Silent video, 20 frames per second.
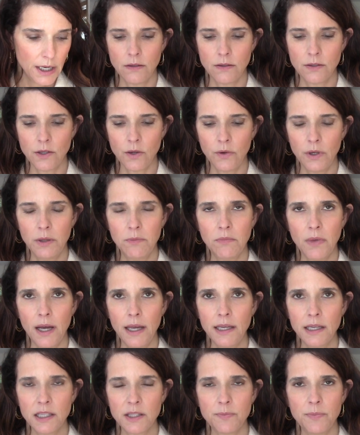So in
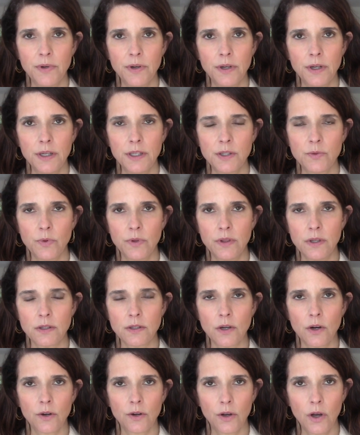my experience with
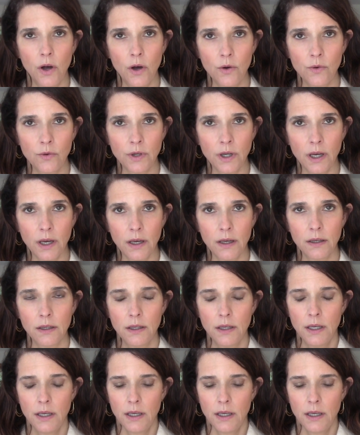this Arcona,